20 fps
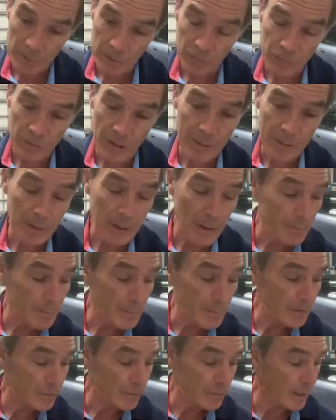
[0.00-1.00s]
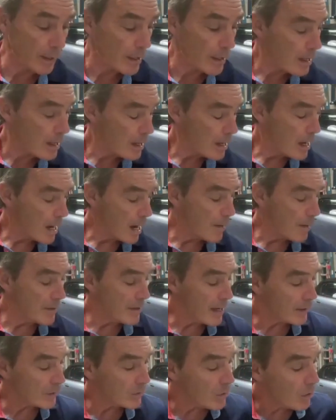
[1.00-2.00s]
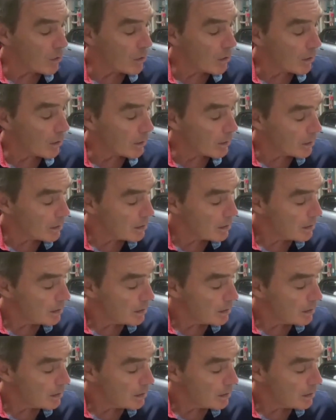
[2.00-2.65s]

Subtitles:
the segment up mentioning. I mean, that car.